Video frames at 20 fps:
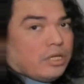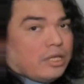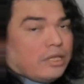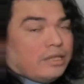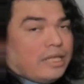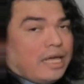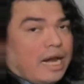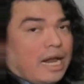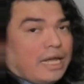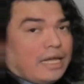
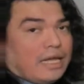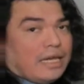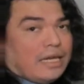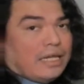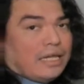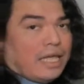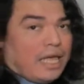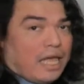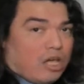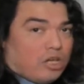that I can
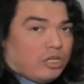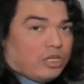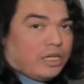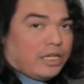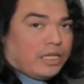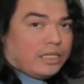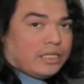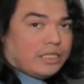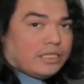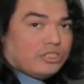
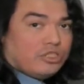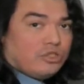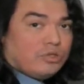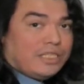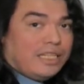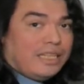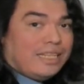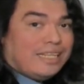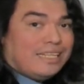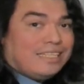calculate this
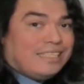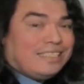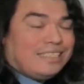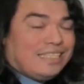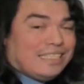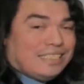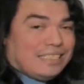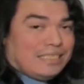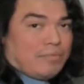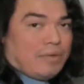using the
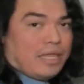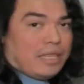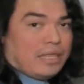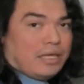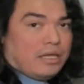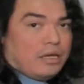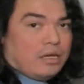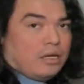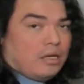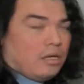disk method